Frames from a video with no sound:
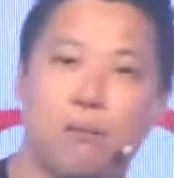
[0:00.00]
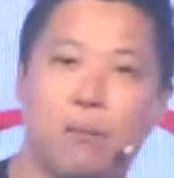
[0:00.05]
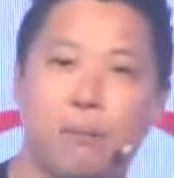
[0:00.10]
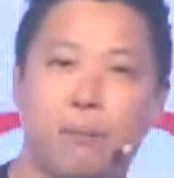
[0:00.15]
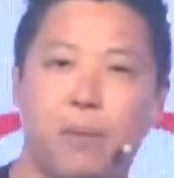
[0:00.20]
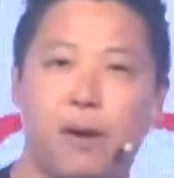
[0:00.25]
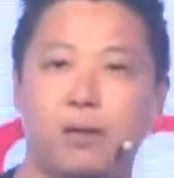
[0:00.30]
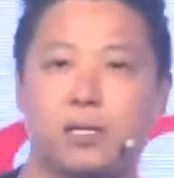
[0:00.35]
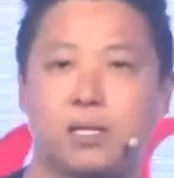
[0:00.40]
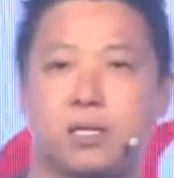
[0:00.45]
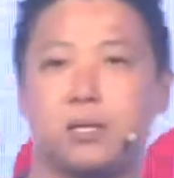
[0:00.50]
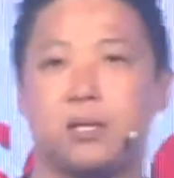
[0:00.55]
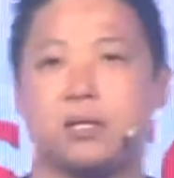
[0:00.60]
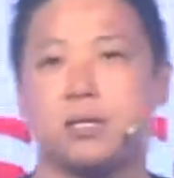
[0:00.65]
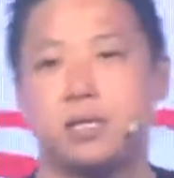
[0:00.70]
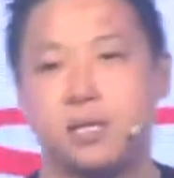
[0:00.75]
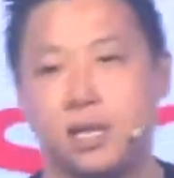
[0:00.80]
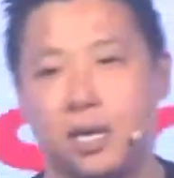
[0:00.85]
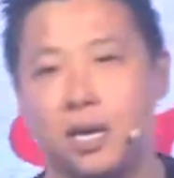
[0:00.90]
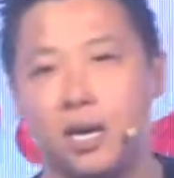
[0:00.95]
My parents
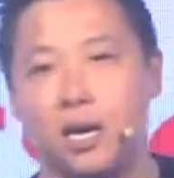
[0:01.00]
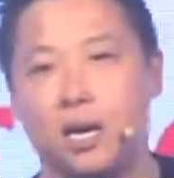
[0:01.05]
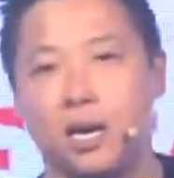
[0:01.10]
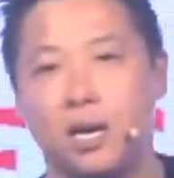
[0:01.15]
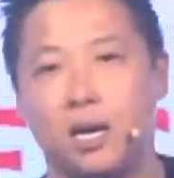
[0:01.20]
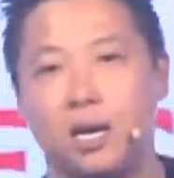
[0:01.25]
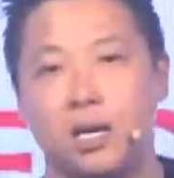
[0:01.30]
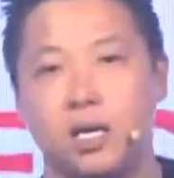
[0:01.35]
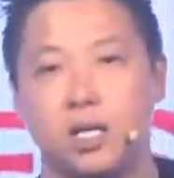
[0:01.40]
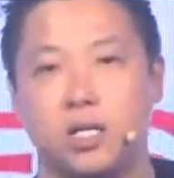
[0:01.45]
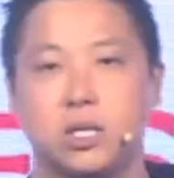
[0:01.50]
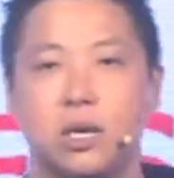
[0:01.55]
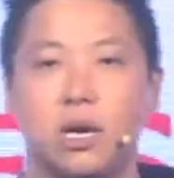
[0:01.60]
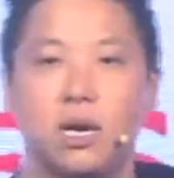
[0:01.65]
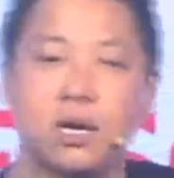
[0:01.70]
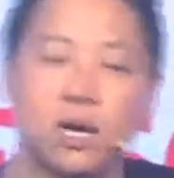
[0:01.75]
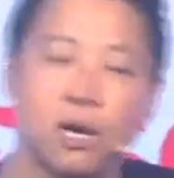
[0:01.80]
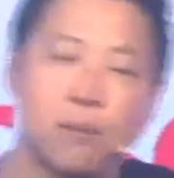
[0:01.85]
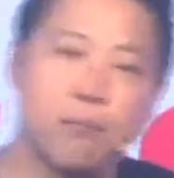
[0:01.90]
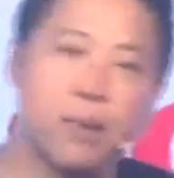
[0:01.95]
got sick, so
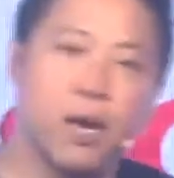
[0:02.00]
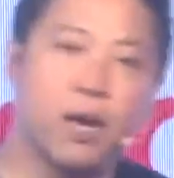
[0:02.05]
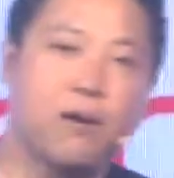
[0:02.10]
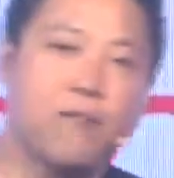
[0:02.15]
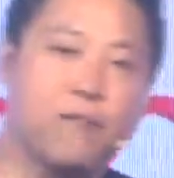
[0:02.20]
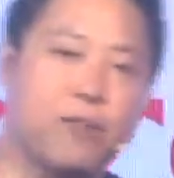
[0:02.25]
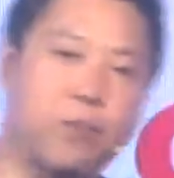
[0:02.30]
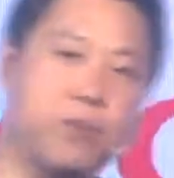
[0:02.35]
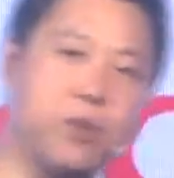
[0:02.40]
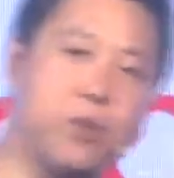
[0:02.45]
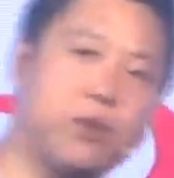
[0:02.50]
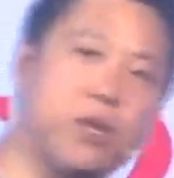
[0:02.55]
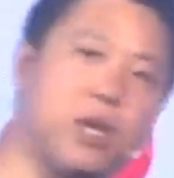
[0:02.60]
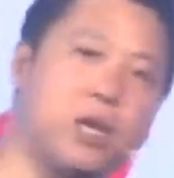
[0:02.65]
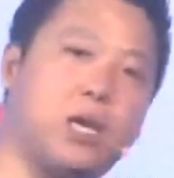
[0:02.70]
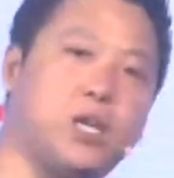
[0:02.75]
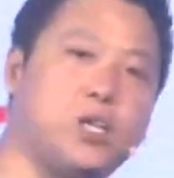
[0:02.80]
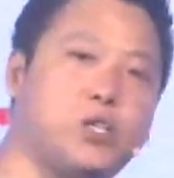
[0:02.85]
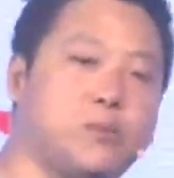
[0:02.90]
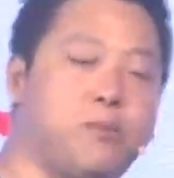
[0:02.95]
I came back from
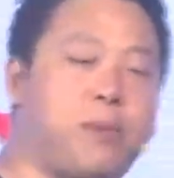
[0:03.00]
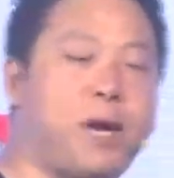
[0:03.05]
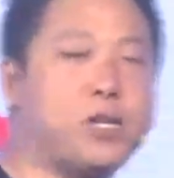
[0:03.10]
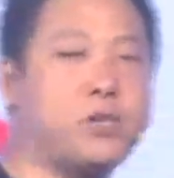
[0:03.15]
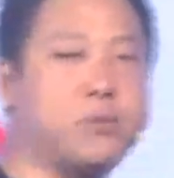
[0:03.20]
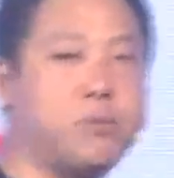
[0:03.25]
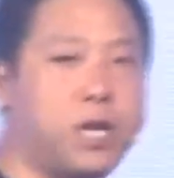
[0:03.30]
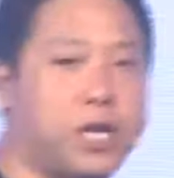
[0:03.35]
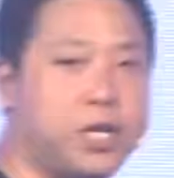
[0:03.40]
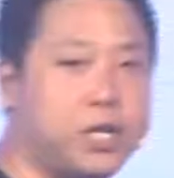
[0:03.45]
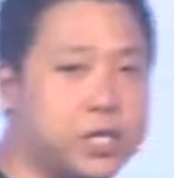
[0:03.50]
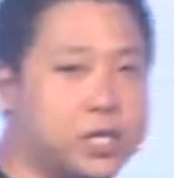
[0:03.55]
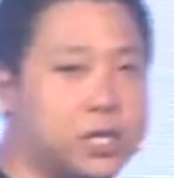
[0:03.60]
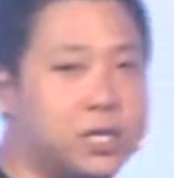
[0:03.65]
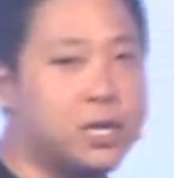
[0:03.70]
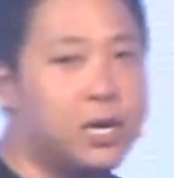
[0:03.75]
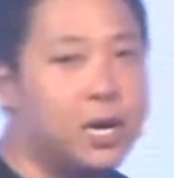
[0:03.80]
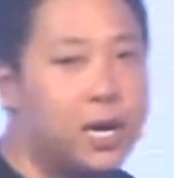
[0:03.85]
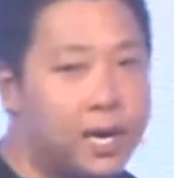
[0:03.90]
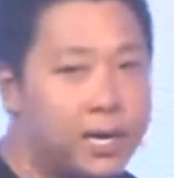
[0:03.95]
UK back to
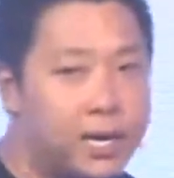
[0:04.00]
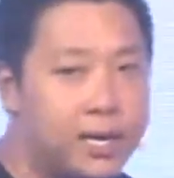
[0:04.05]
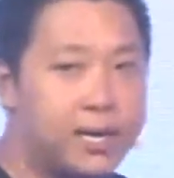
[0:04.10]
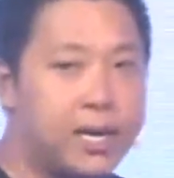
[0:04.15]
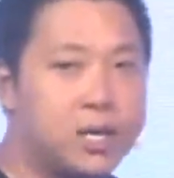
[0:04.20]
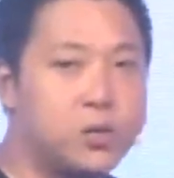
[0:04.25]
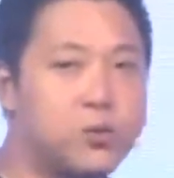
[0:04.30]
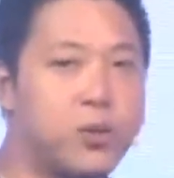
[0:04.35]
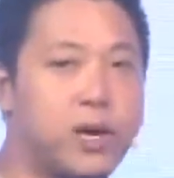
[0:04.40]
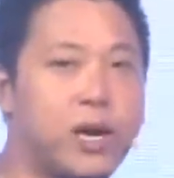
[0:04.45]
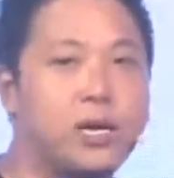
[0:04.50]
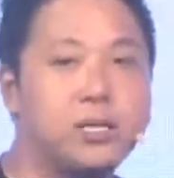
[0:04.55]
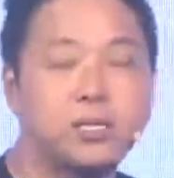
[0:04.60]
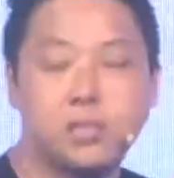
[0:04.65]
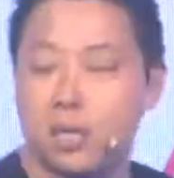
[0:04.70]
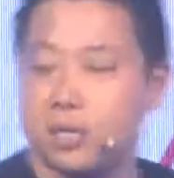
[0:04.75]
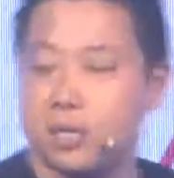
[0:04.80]
Malaysia, and then that's where I